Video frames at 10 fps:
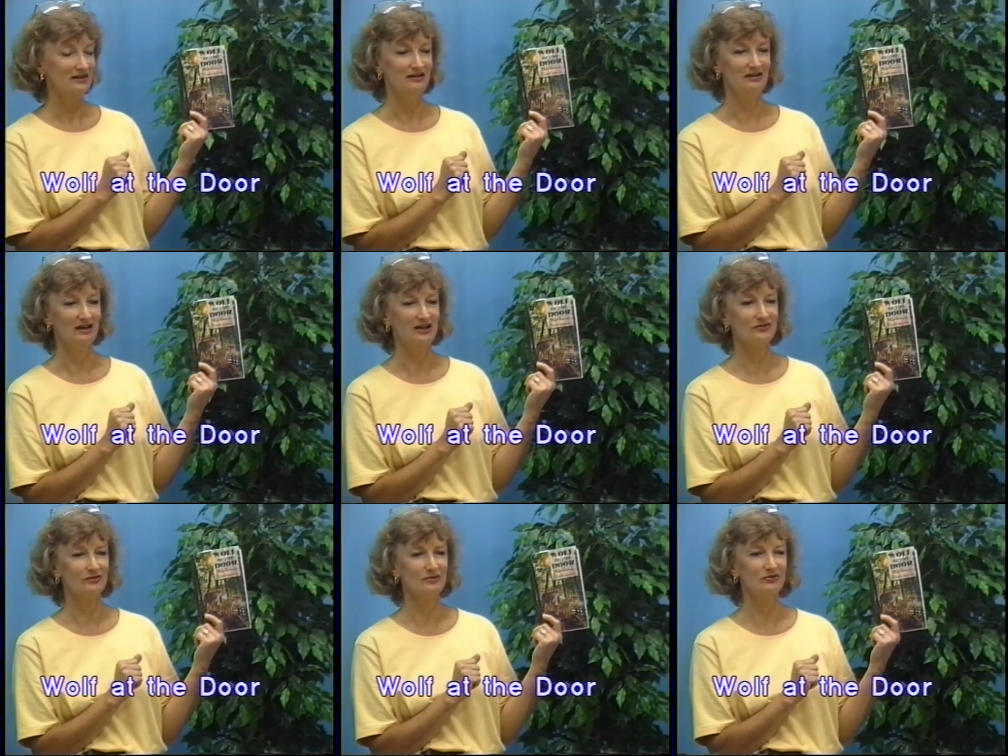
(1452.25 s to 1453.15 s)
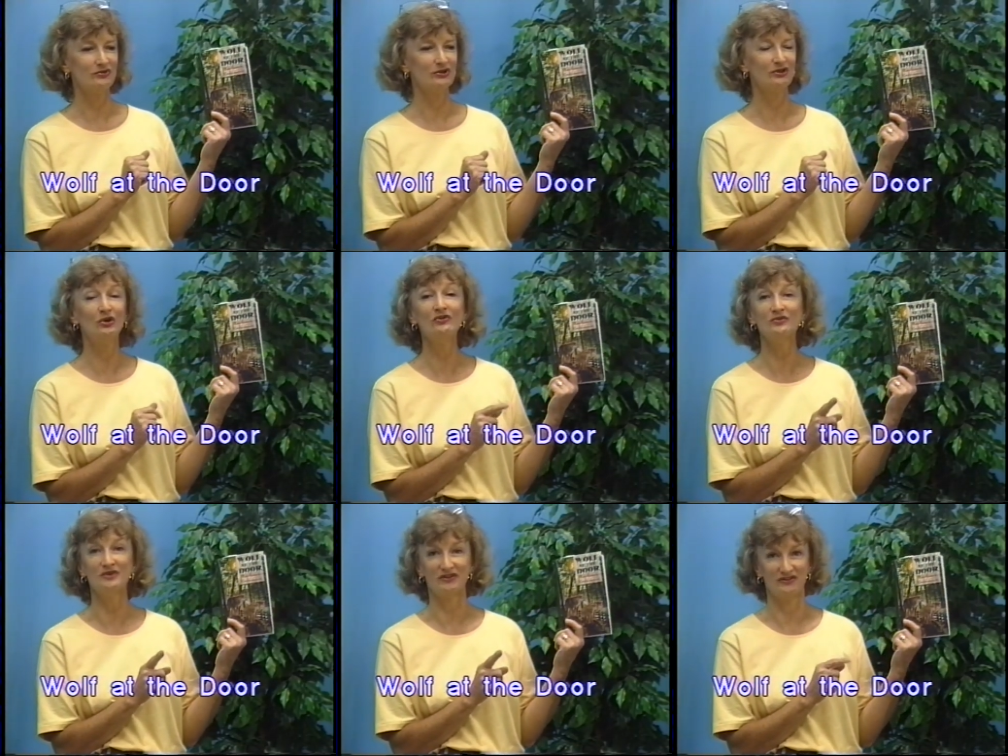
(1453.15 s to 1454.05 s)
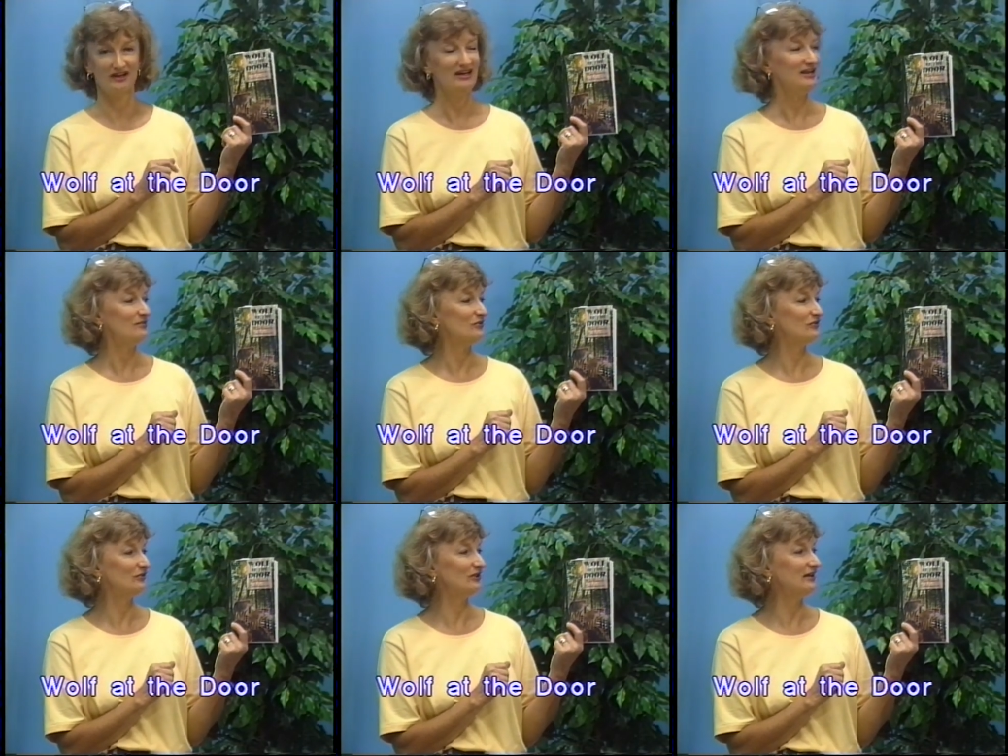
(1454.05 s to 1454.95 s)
the ice cream store Goldsmith's in Missoula,